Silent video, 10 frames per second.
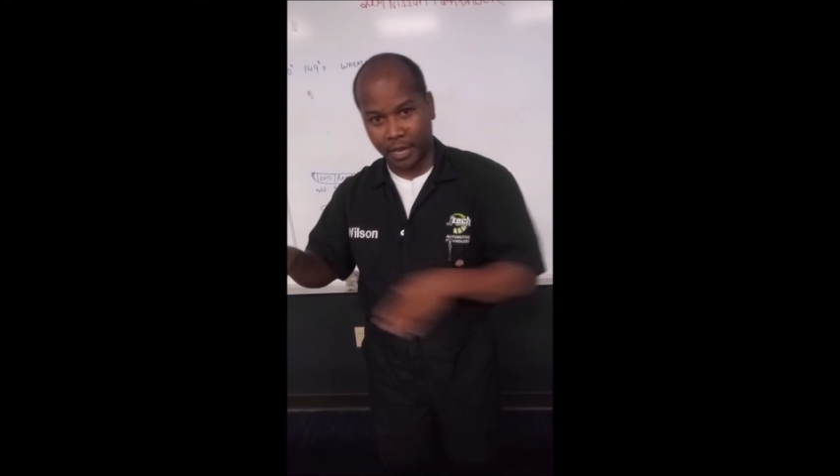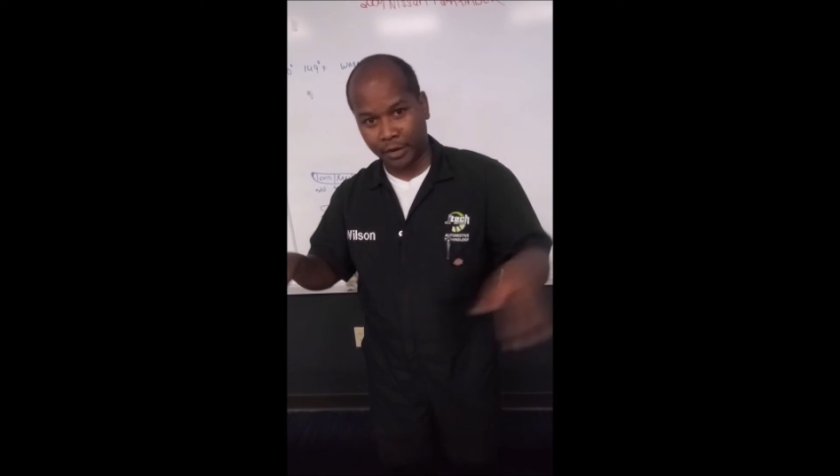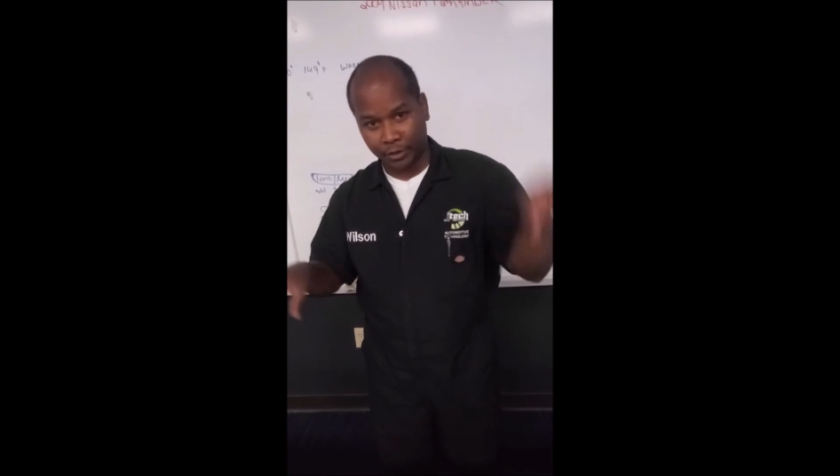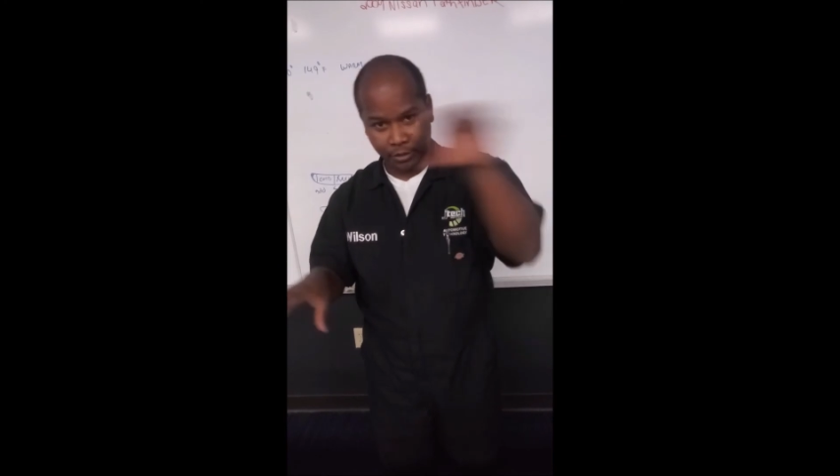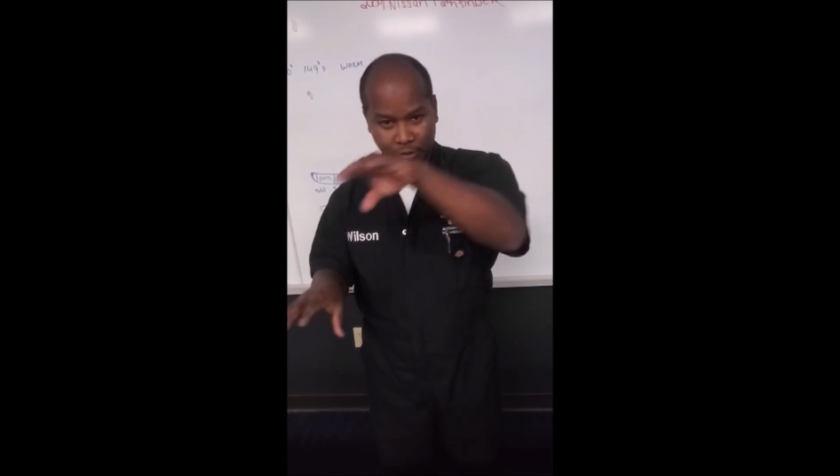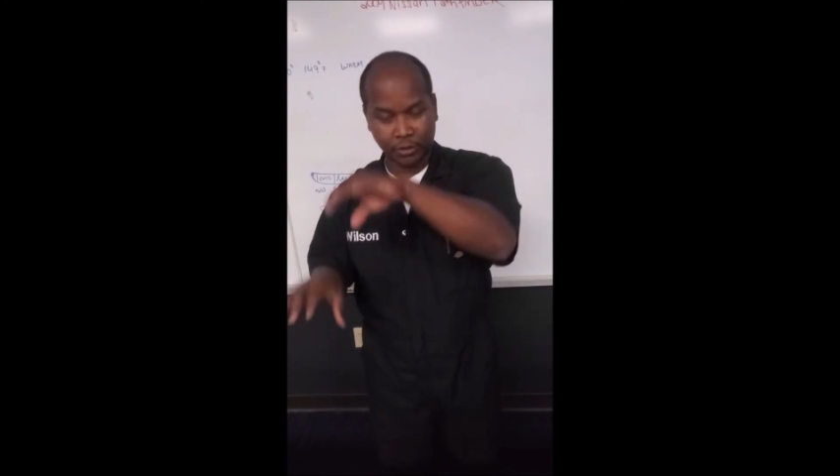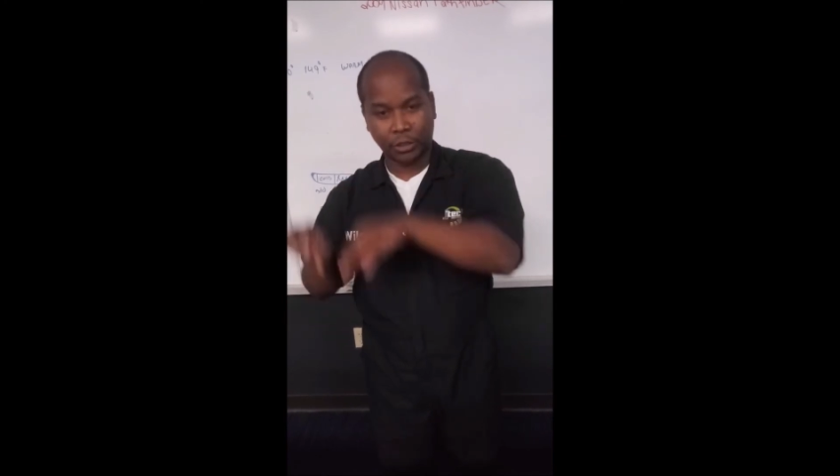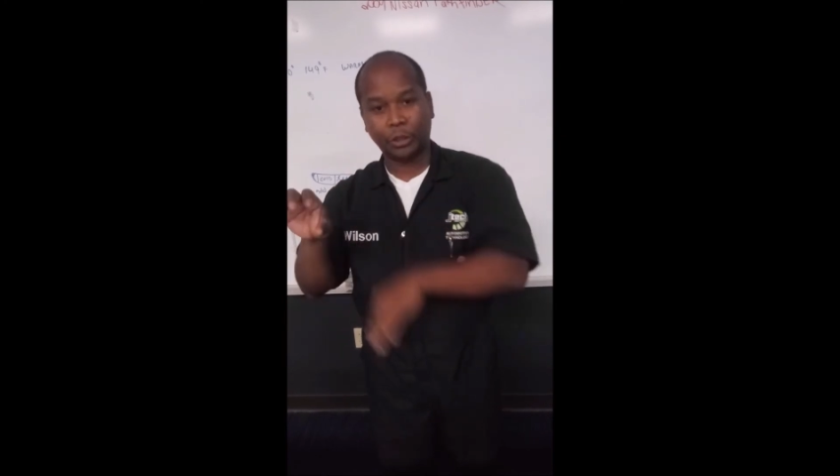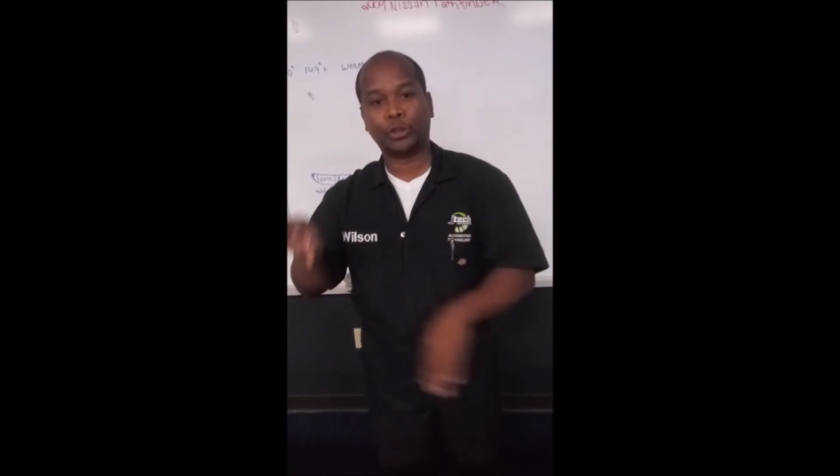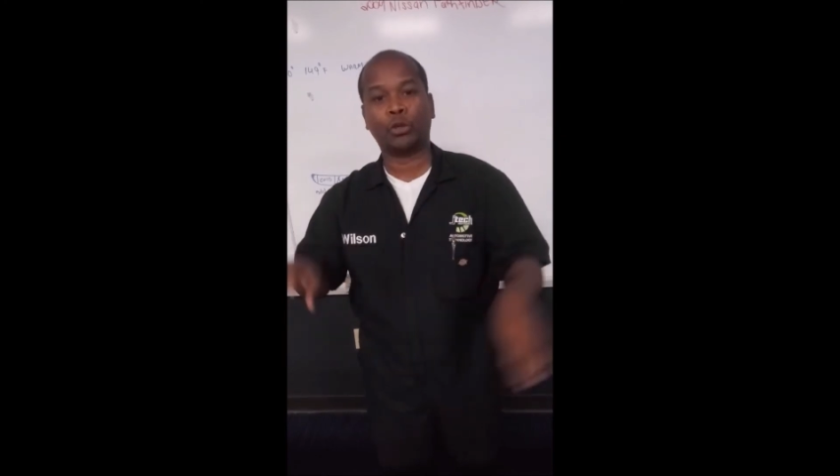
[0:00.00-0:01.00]

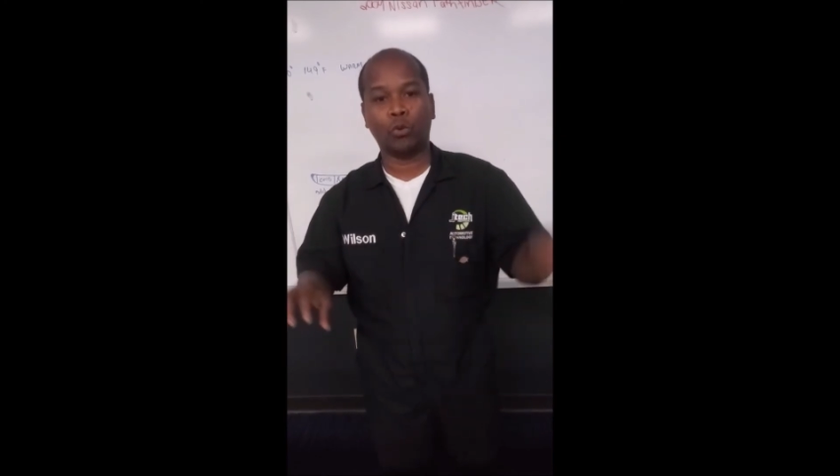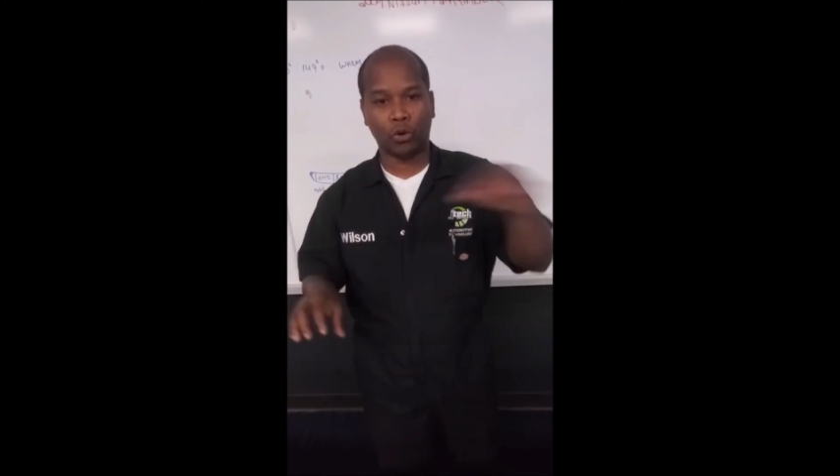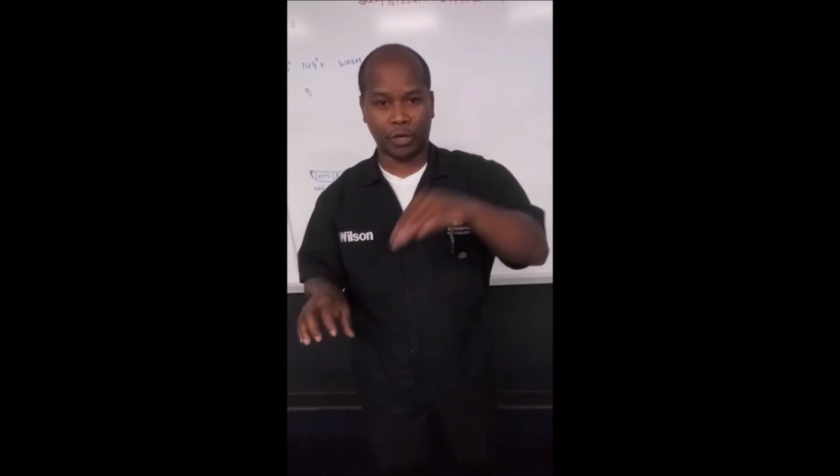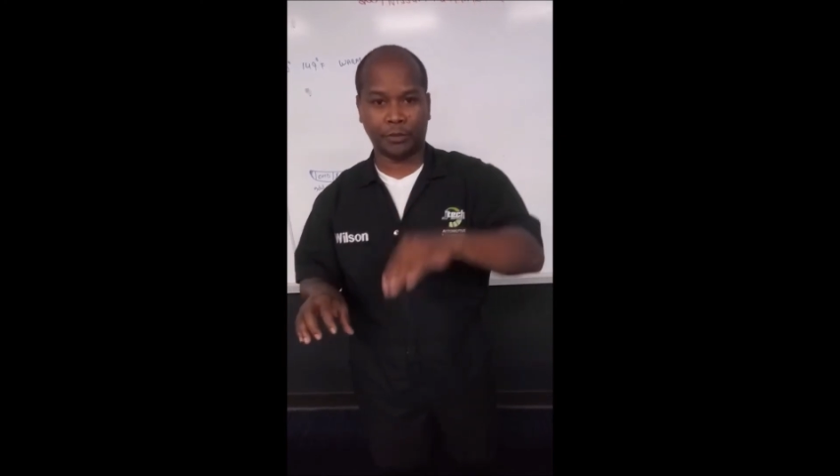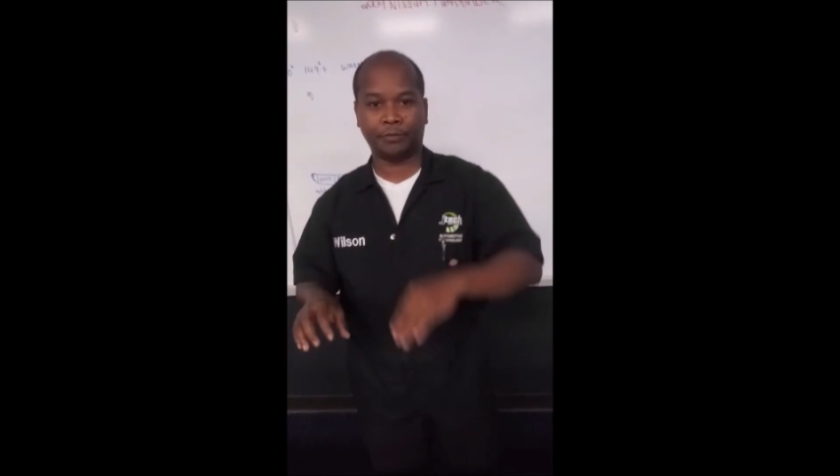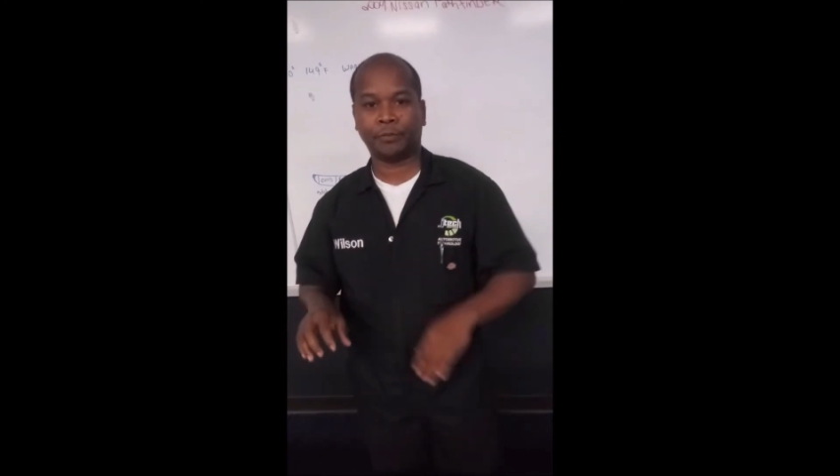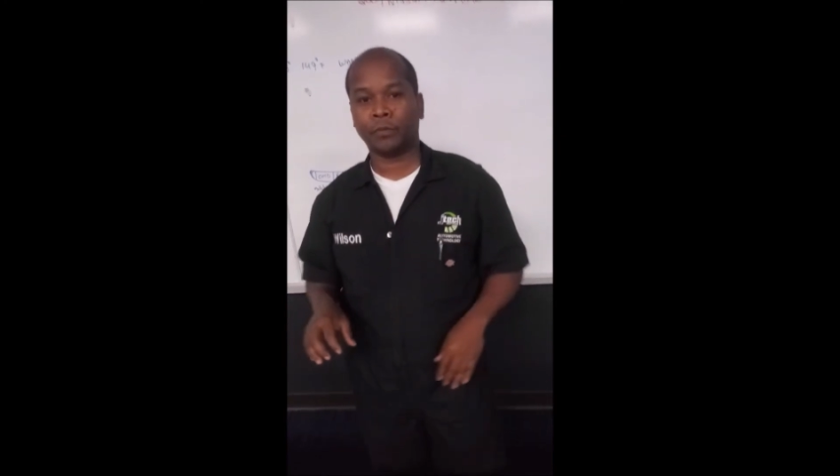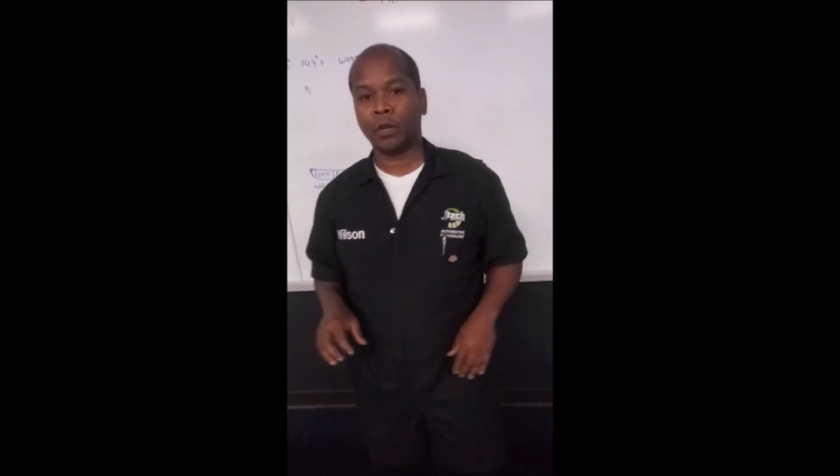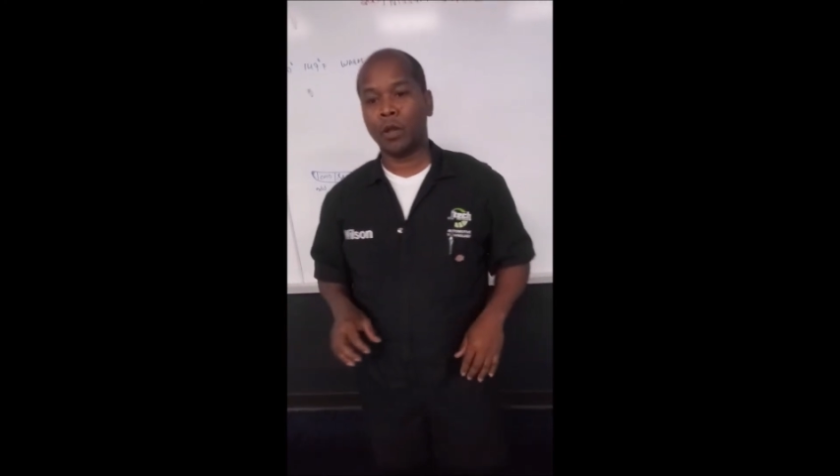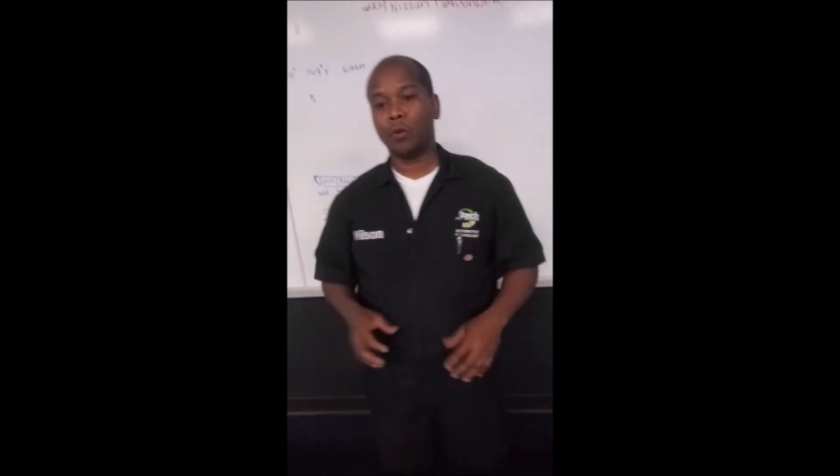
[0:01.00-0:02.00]
and so
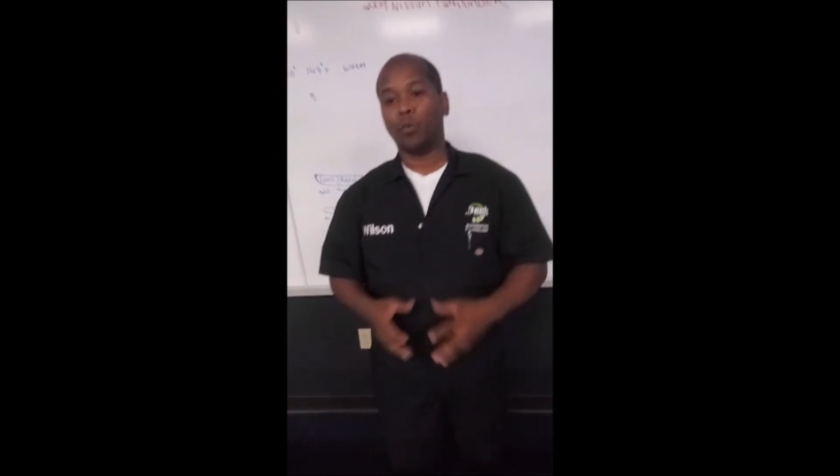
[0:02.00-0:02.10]
on.